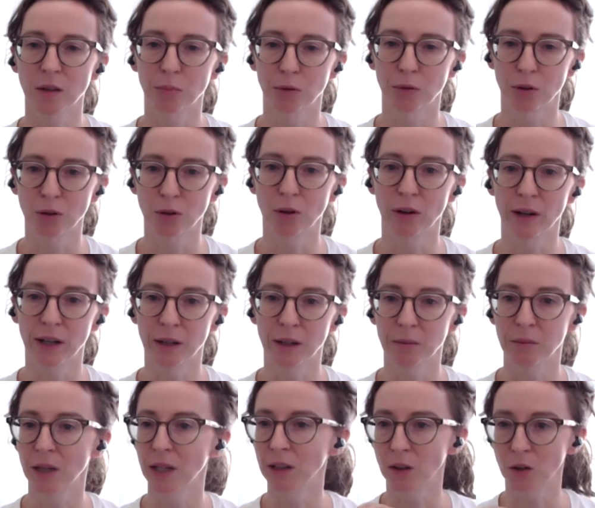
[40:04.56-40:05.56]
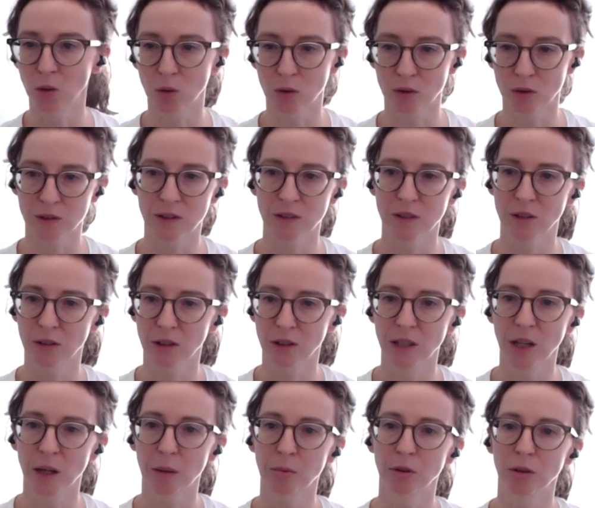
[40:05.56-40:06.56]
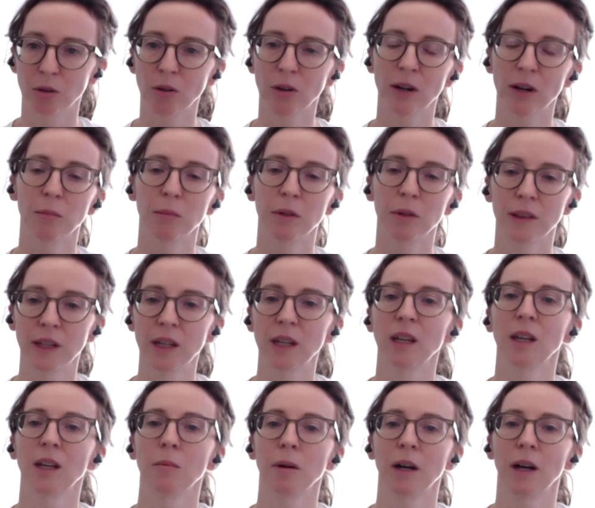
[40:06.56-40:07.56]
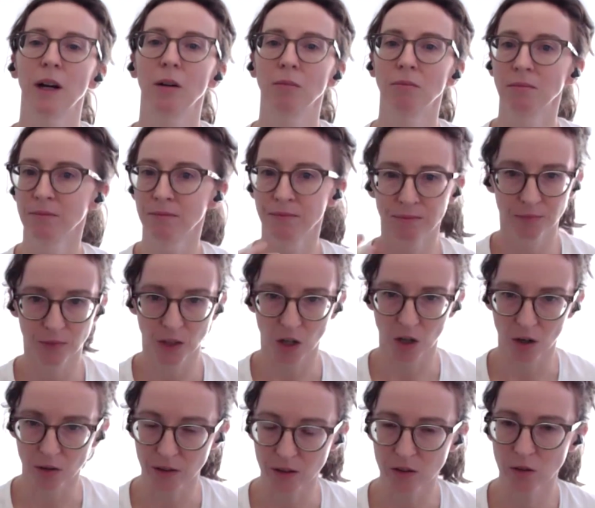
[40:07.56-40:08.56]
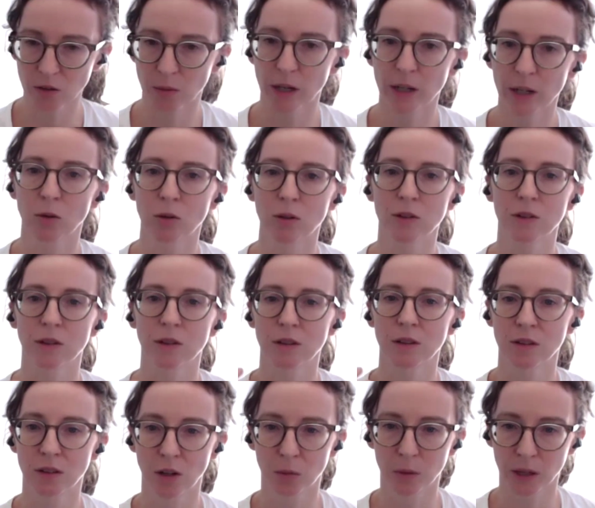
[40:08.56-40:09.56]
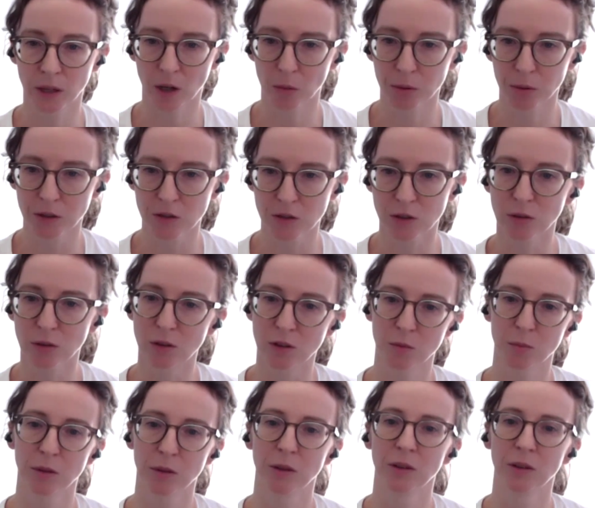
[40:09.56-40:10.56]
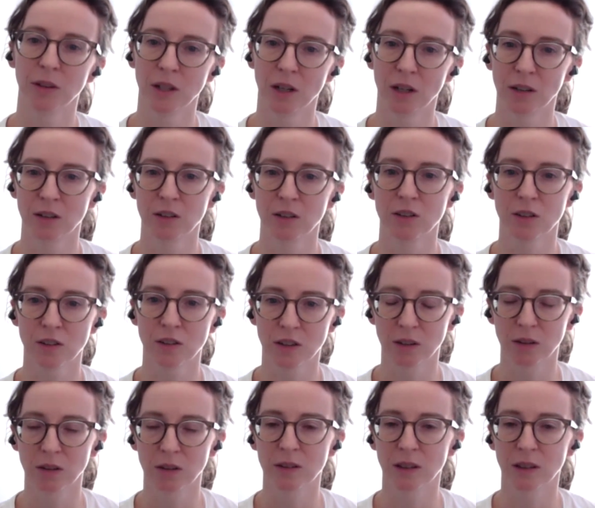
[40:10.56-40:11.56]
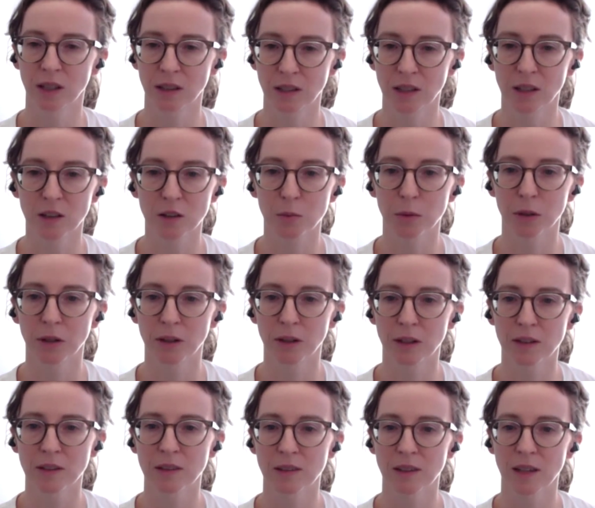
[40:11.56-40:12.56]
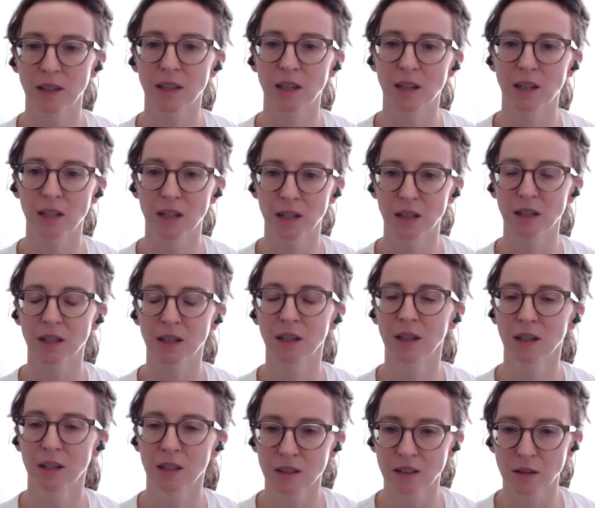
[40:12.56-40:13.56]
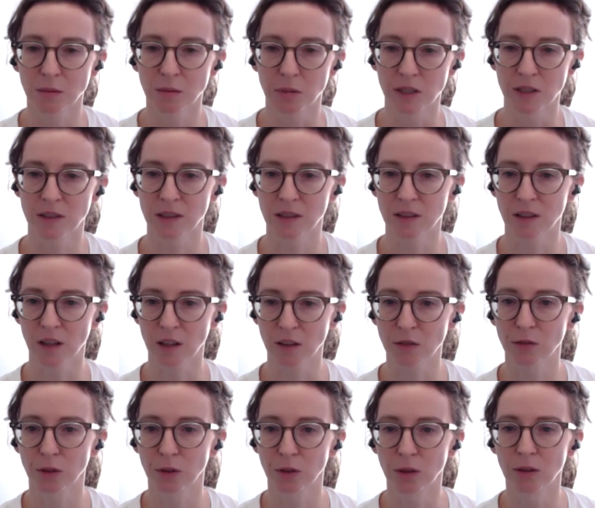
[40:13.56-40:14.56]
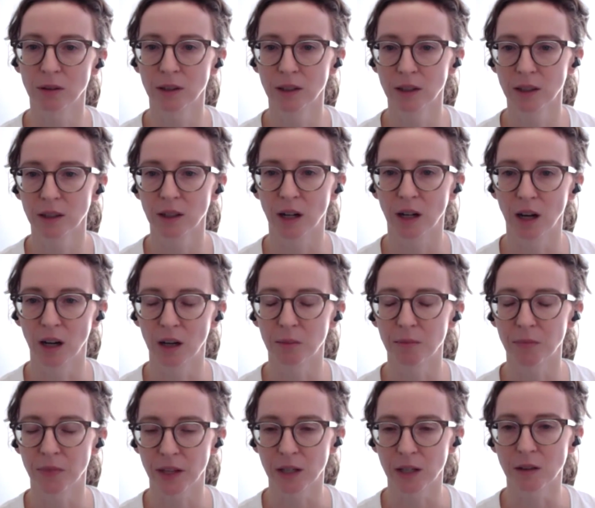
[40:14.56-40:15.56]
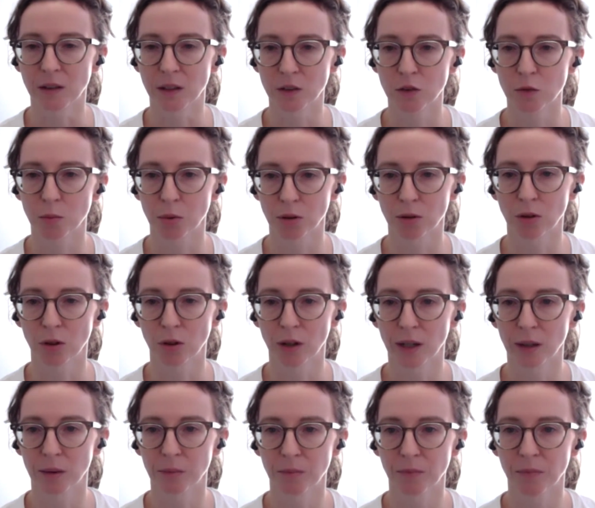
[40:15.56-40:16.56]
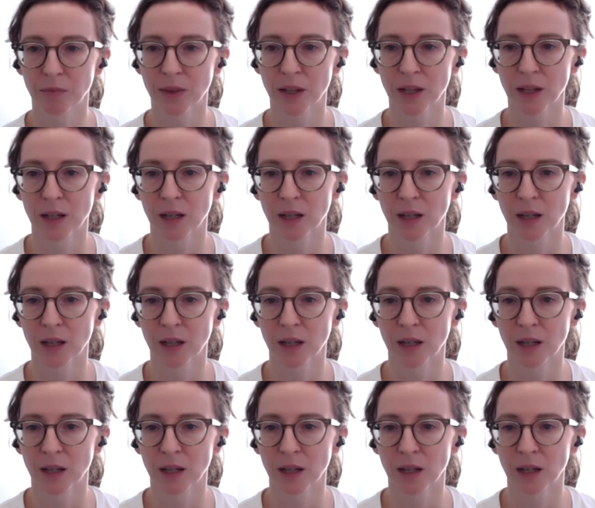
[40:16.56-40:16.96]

at the program and the courses that are in the program and thinking about, are these the right courses? Are we helping students build the knowledge and skills and get the experiences that they need to be successful in this program?